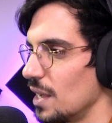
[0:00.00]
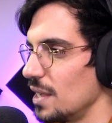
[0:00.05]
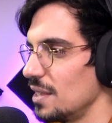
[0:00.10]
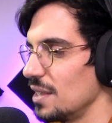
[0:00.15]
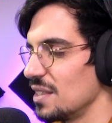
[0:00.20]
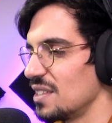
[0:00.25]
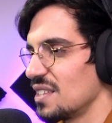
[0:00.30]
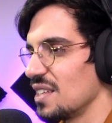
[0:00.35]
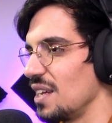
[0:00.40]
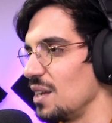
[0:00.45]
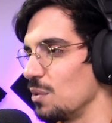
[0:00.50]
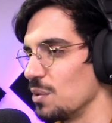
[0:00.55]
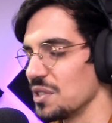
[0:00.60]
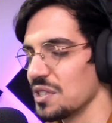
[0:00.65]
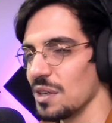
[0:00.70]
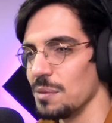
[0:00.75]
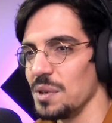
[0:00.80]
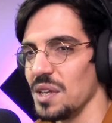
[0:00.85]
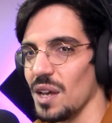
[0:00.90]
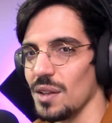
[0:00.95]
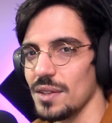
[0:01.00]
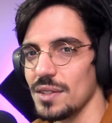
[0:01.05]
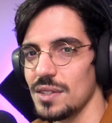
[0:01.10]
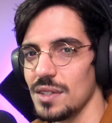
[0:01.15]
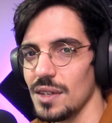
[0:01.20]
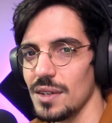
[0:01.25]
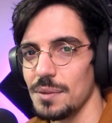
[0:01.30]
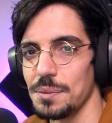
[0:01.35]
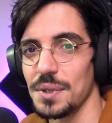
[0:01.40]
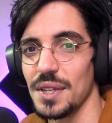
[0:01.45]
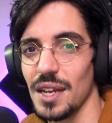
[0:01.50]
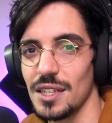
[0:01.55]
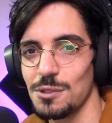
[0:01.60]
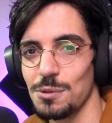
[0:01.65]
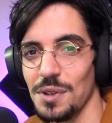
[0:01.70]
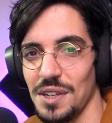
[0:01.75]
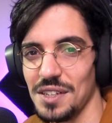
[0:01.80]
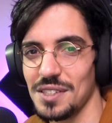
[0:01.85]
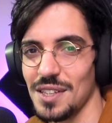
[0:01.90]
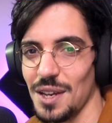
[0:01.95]
I did say it was coming out this year, but that's
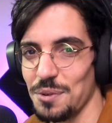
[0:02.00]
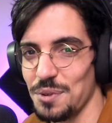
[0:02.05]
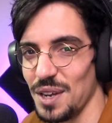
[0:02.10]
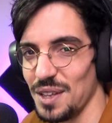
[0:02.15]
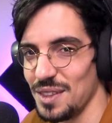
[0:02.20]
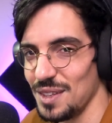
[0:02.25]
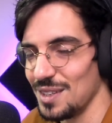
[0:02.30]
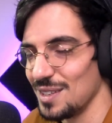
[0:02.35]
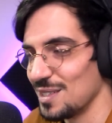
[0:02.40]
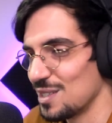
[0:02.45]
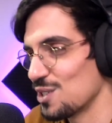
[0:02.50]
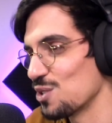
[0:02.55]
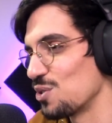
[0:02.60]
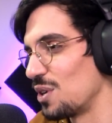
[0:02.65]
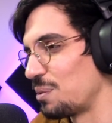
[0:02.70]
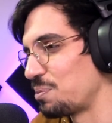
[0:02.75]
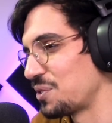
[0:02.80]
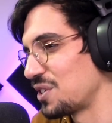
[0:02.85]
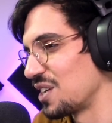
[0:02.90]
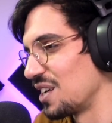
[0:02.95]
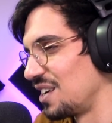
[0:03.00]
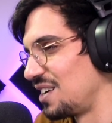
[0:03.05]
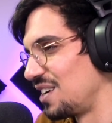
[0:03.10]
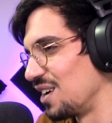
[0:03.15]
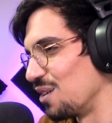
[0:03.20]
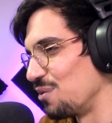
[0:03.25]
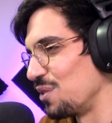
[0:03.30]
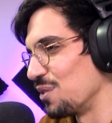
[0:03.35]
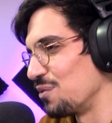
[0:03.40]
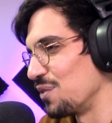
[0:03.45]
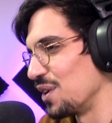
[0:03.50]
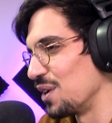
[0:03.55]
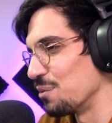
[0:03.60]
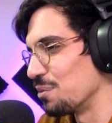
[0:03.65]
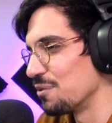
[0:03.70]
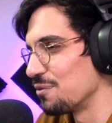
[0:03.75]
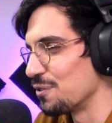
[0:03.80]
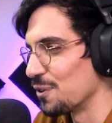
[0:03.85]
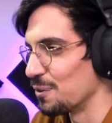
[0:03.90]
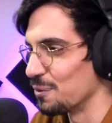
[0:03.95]
because I read the description of the video
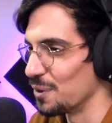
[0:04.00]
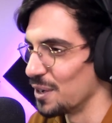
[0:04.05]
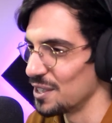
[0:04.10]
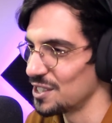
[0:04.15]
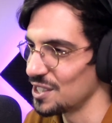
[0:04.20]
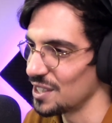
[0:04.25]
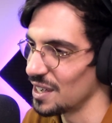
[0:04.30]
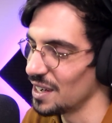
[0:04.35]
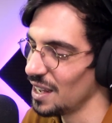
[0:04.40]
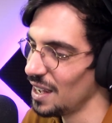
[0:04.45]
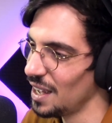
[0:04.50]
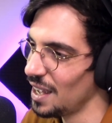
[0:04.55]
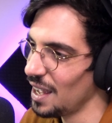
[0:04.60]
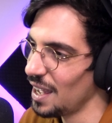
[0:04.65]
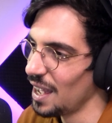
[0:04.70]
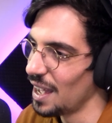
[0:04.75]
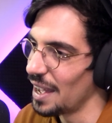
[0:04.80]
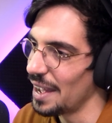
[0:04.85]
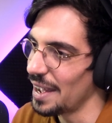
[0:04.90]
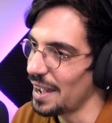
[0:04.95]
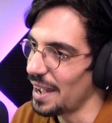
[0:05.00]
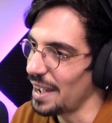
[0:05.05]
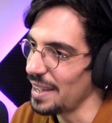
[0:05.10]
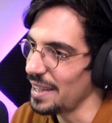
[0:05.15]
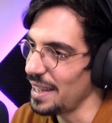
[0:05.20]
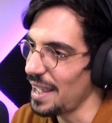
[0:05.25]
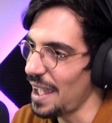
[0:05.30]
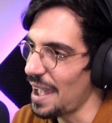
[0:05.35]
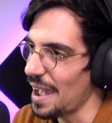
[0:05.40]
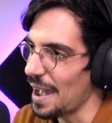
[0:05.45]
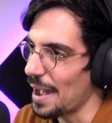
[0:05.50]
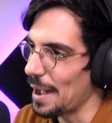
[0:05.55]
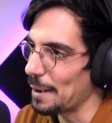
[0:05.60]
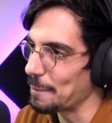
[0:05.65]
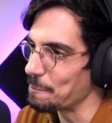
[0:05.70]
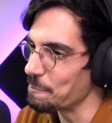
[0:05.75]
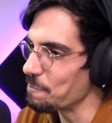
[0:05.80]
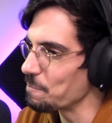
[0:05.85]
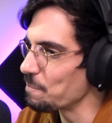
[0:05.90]
before watching it. Uh, yeah.